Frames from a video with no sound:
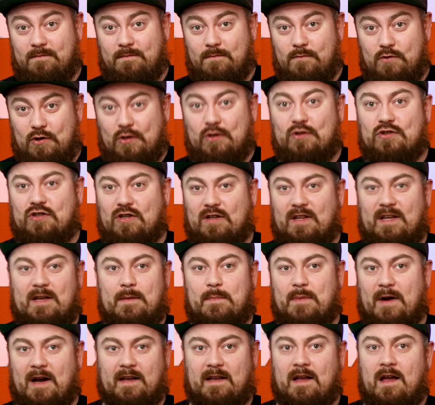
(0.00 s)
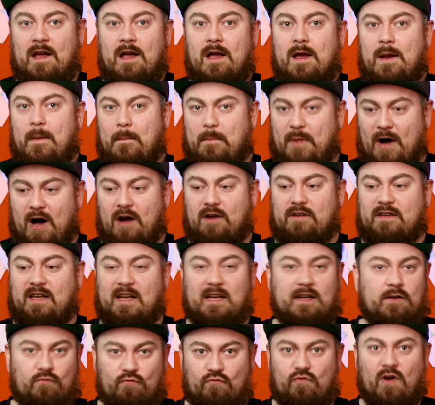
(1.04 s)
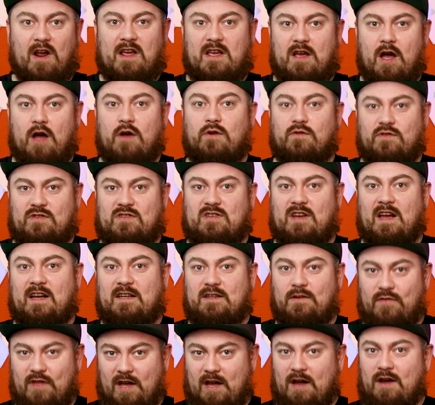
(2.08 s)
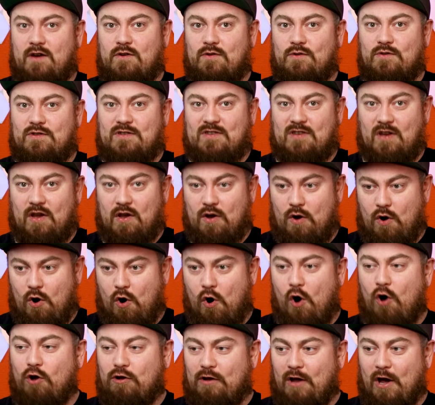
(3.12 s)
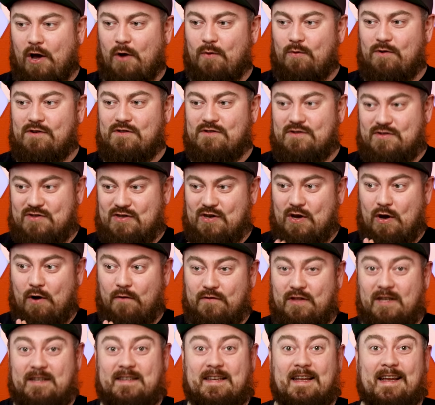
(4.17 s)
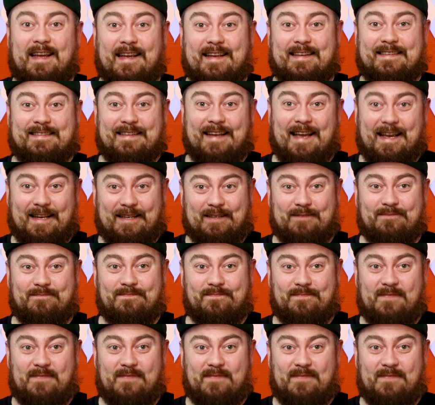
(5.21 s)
usually by parking right outside of the house at all hours of the day and night,